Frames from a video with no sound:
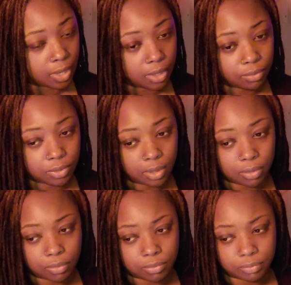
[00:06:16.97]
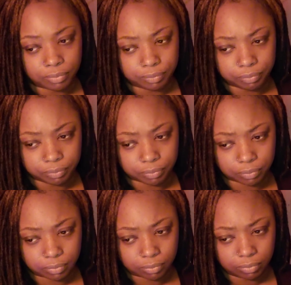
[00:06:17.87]
I don't know.
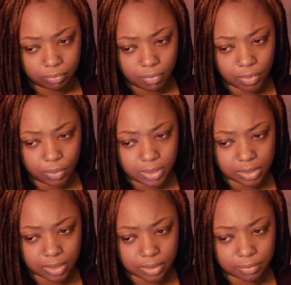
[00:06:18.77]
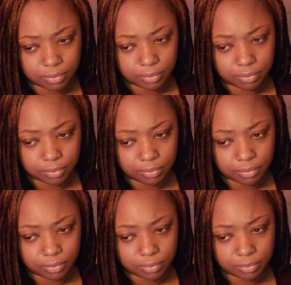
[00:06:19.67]
What is it?